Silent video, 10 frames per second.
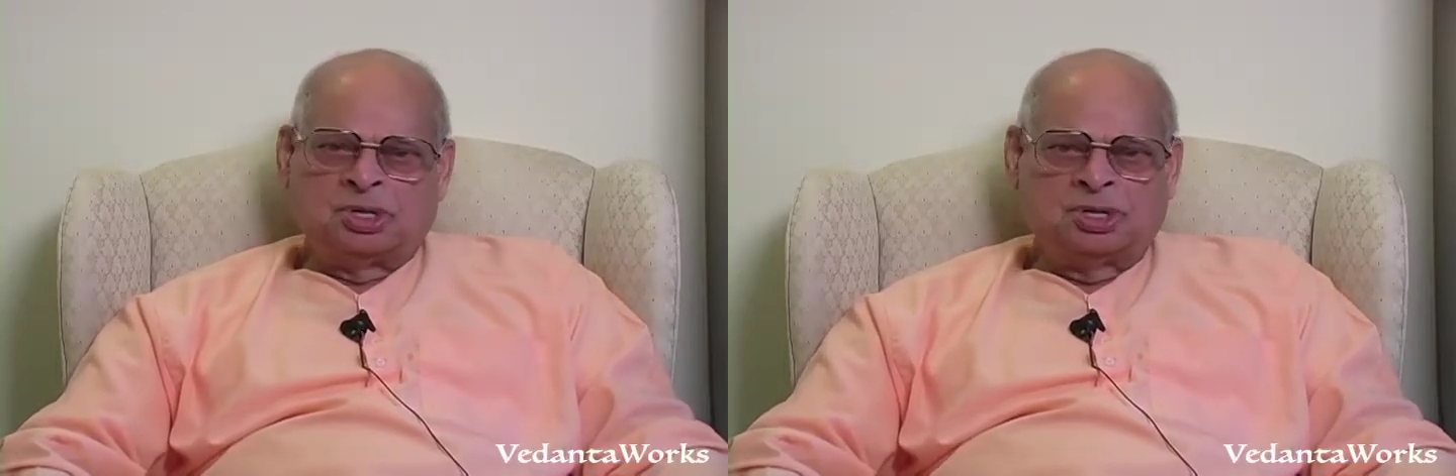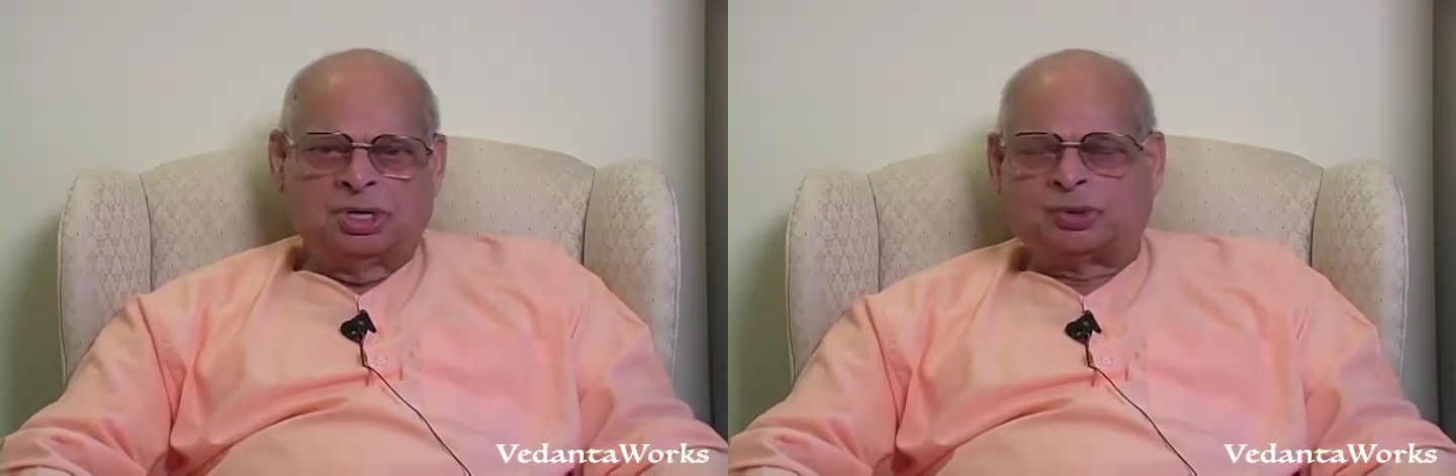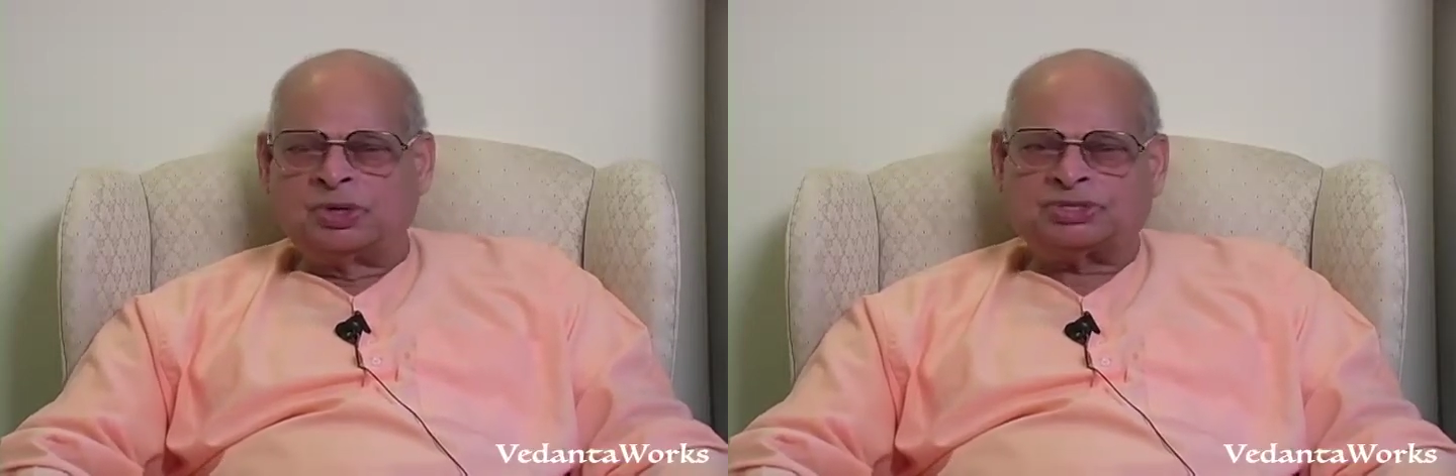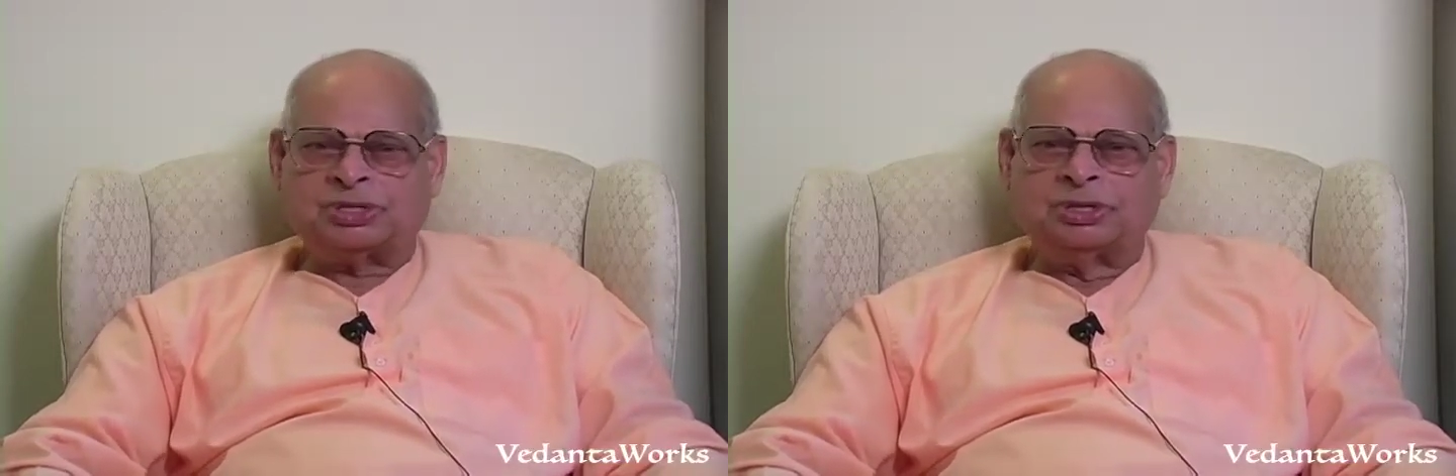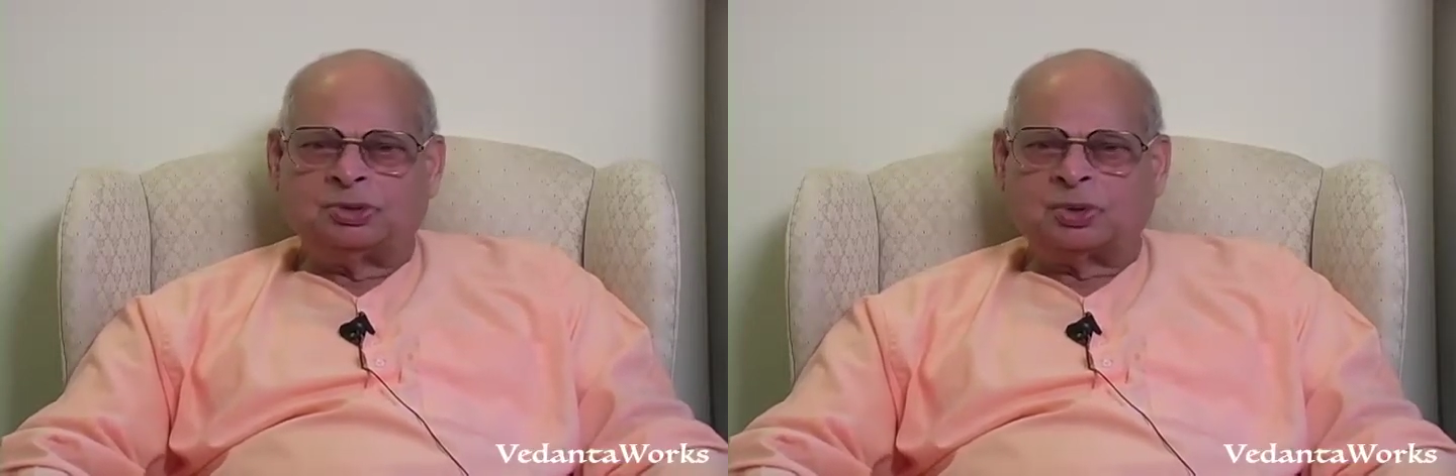
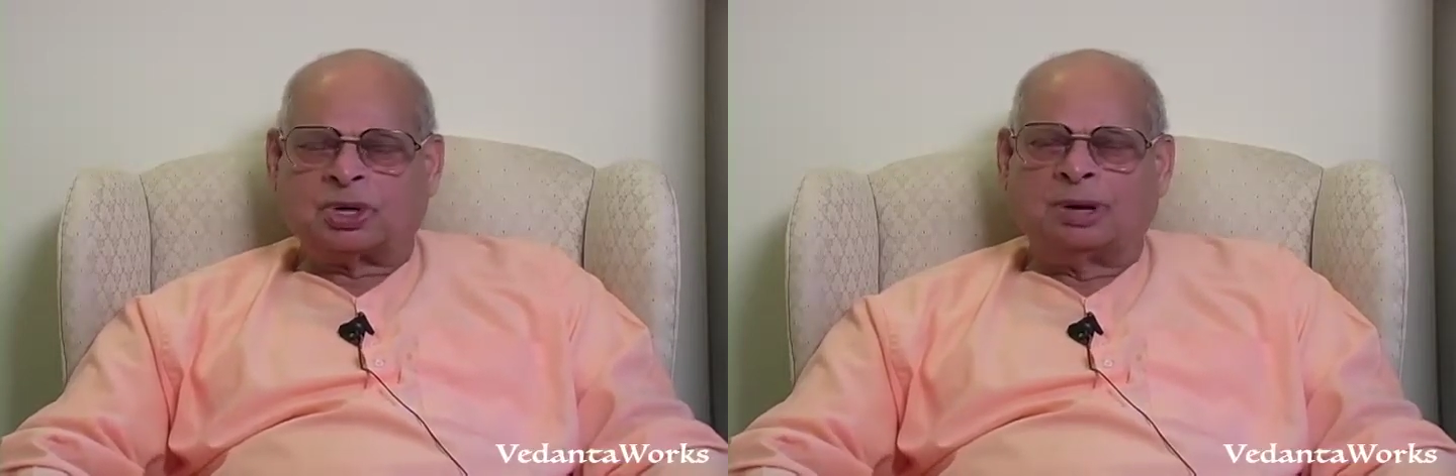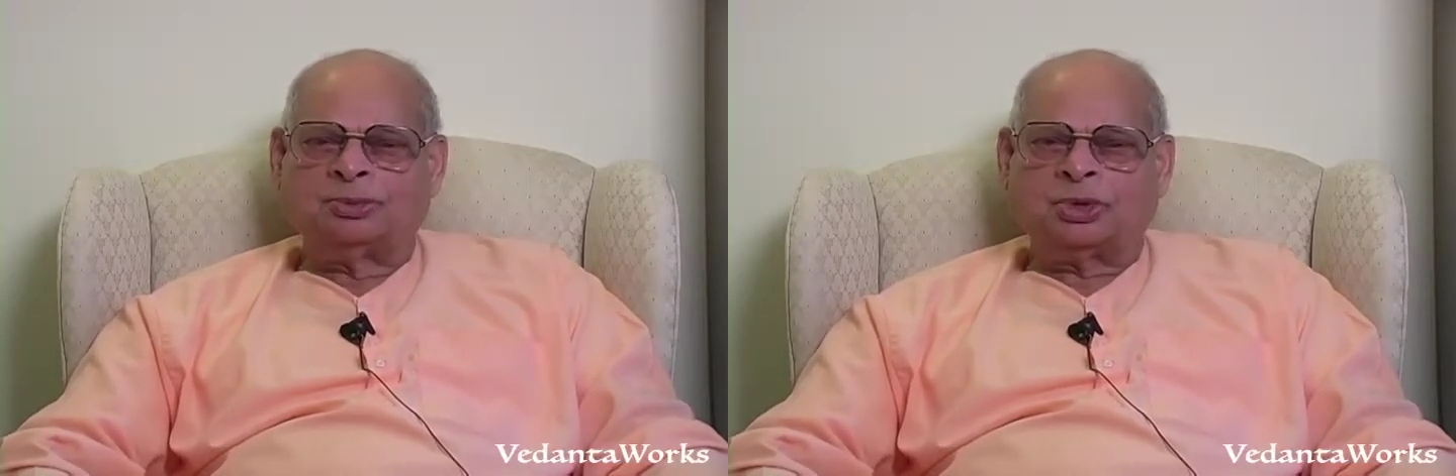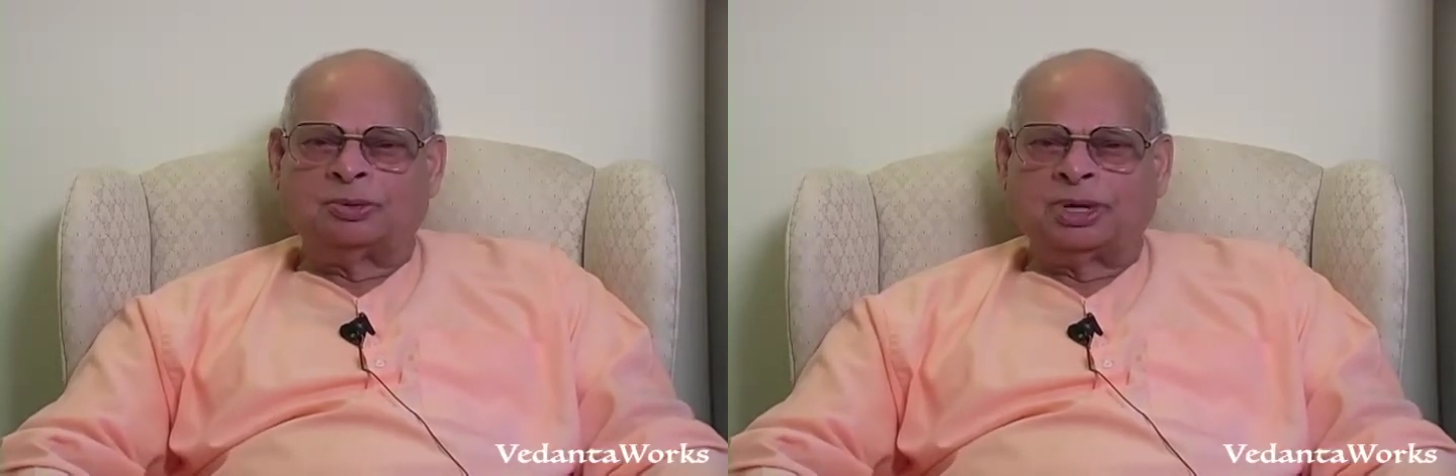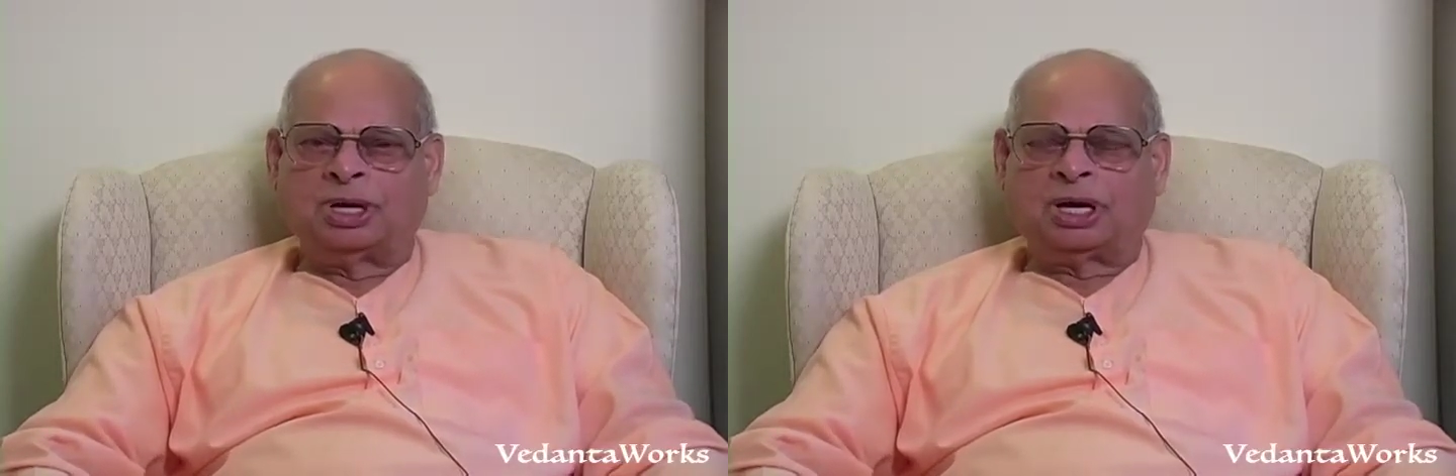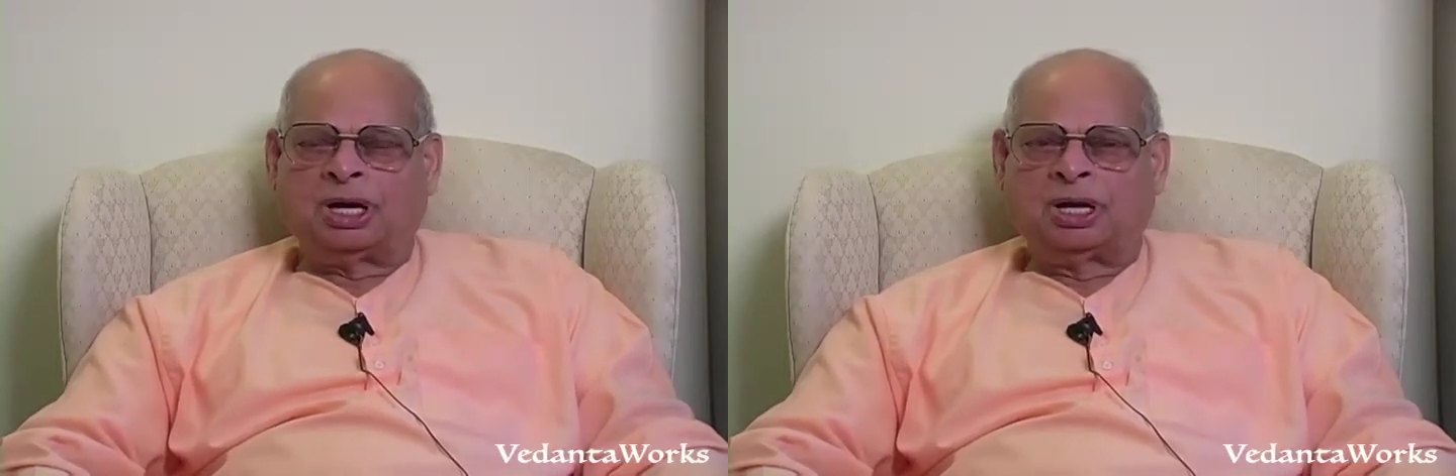requesting you to come to
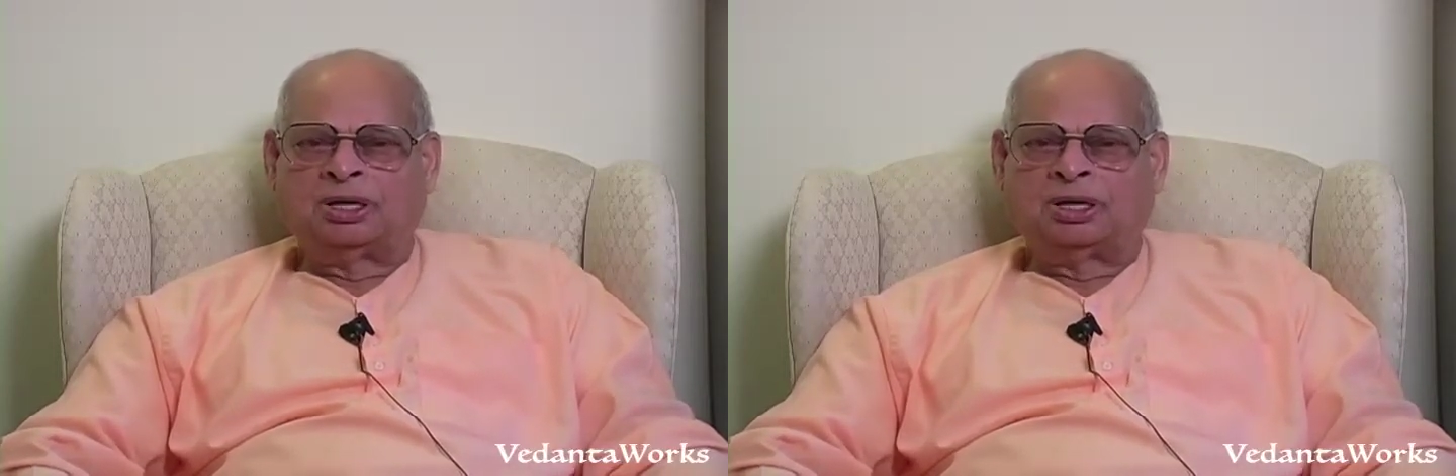America?